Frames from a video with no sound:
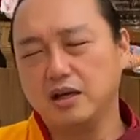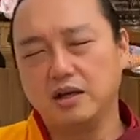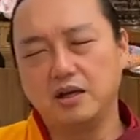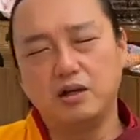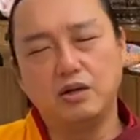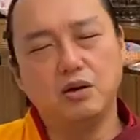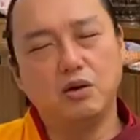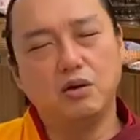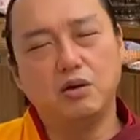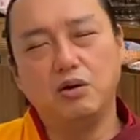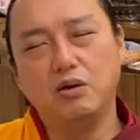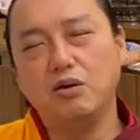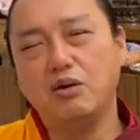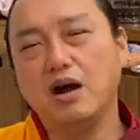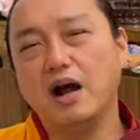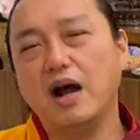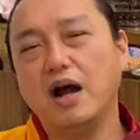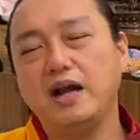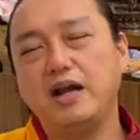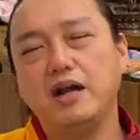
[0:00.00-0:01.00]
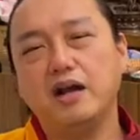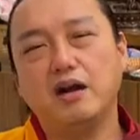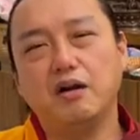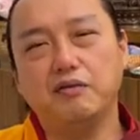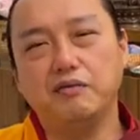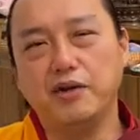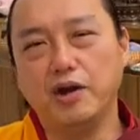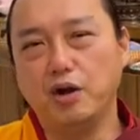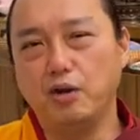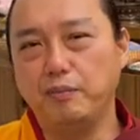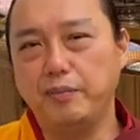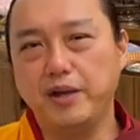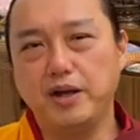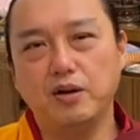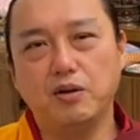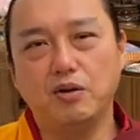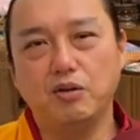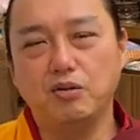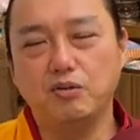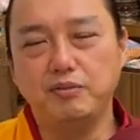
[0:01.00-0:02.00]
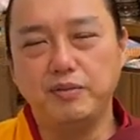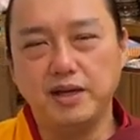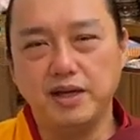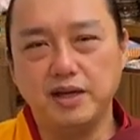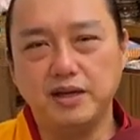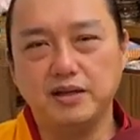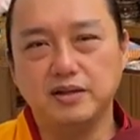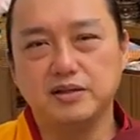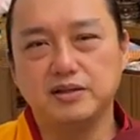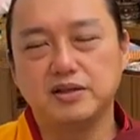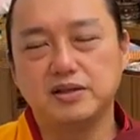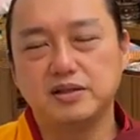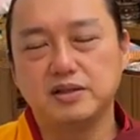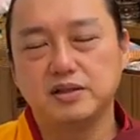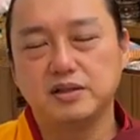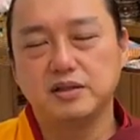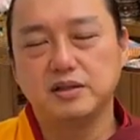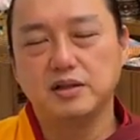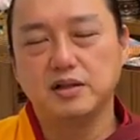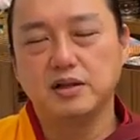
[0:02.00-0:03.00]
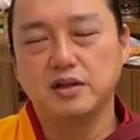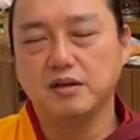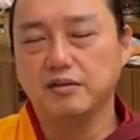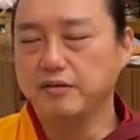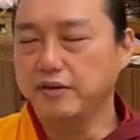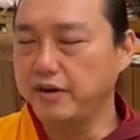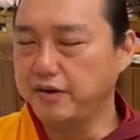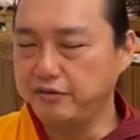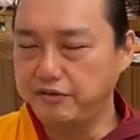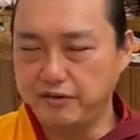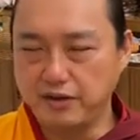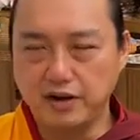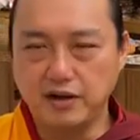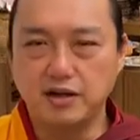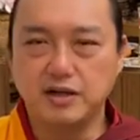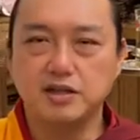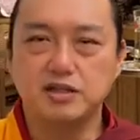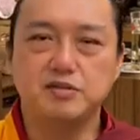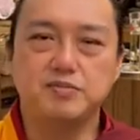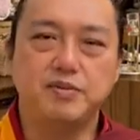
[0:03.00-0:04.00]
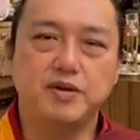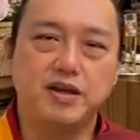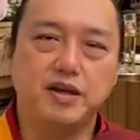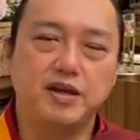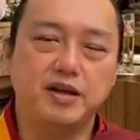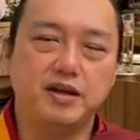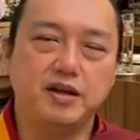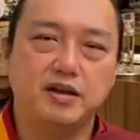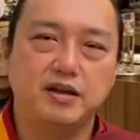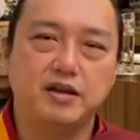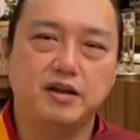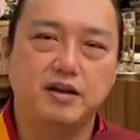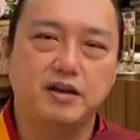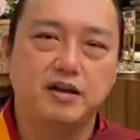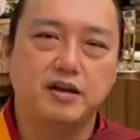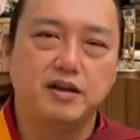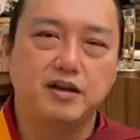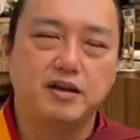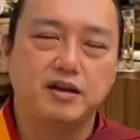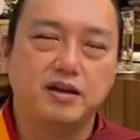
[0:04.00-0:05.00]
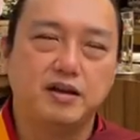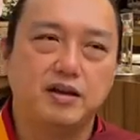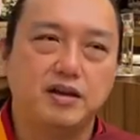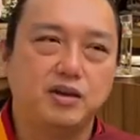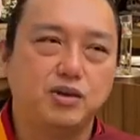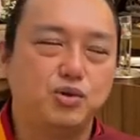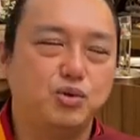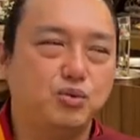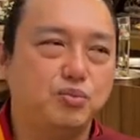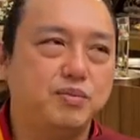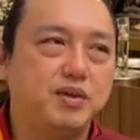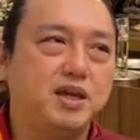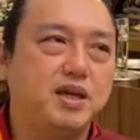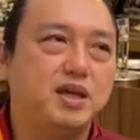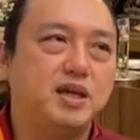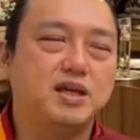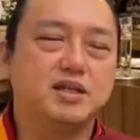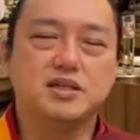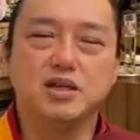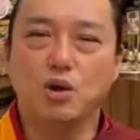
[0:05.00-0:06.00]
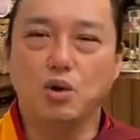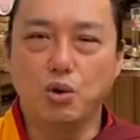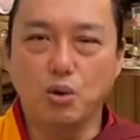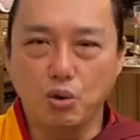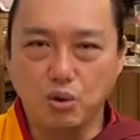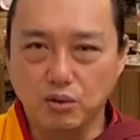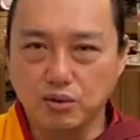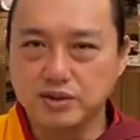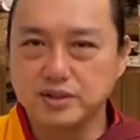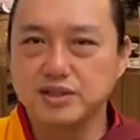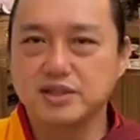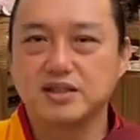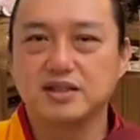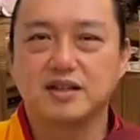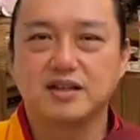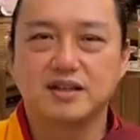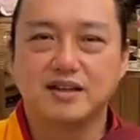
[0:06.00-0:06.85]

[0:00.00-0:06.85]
The whole idea of helping all beings, very frankly speaking, to me is a hoax.